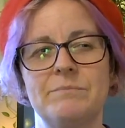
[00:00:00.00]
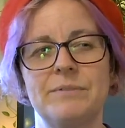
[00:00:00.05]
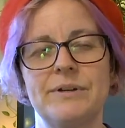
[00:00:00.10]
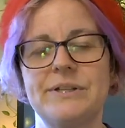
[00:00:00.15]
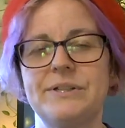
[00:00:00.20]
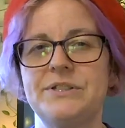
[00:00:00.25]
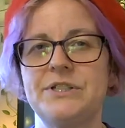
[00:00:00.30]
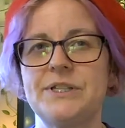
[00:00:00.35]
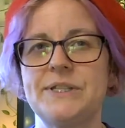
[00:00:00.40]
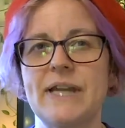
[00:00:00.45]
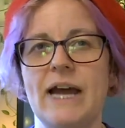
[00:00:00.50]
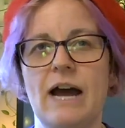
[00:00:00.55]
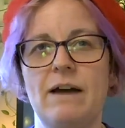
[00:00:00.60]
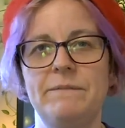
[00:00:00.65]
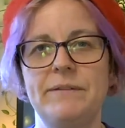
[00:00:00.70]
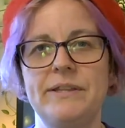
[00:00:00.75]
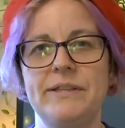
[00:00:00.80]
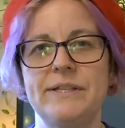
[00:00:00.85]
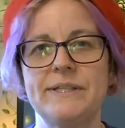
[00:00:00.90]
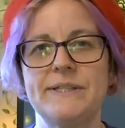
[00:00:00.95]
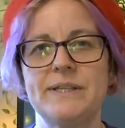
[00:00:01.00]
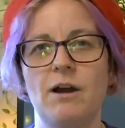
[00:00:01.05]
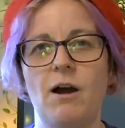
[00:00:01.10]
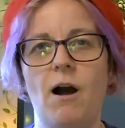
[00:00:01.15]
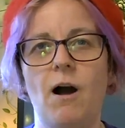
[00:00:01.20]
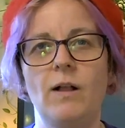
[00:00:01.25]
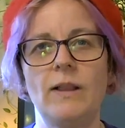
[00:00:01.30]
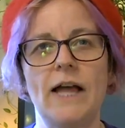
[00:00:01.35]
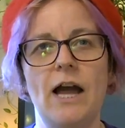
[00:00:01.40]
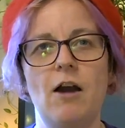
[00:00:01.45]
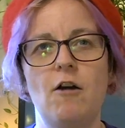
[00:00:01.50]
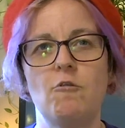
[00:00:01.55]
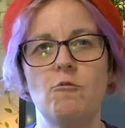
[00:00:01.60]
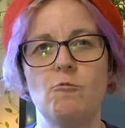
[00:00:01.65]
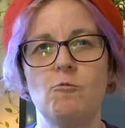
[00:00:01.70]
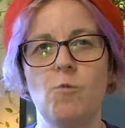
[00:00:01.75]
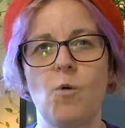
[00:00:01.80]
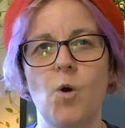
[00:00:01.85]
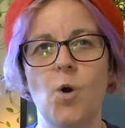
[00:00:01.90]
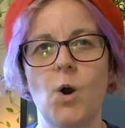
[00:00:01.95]
But just having this all out
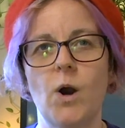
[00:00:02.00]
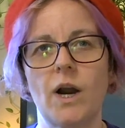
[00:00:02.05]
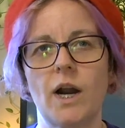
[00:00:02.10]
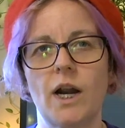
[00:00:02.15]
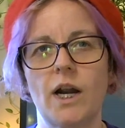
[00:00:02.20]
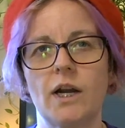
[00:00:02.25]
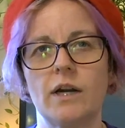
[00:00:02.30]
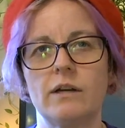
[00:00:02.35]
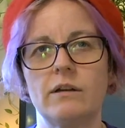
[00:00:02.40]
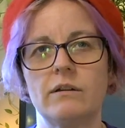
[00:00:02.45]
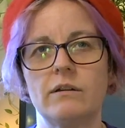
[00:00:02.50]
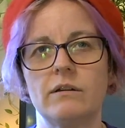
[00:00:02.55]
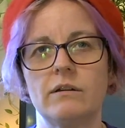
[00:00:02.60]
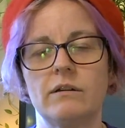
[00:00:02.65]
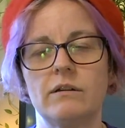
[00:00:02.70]
war.